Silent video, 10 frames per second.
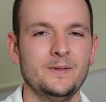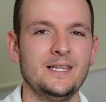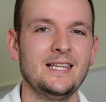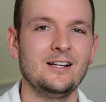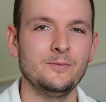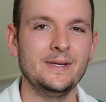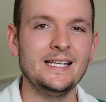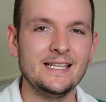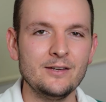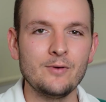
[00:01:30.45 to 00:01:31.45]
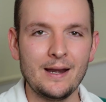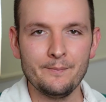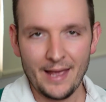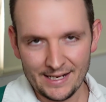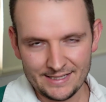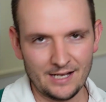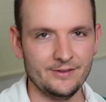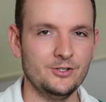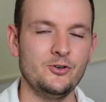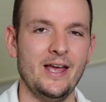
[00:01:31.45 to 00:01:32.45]
but then they'll immediately run back down
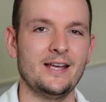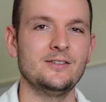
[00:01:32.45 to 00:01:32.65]
the track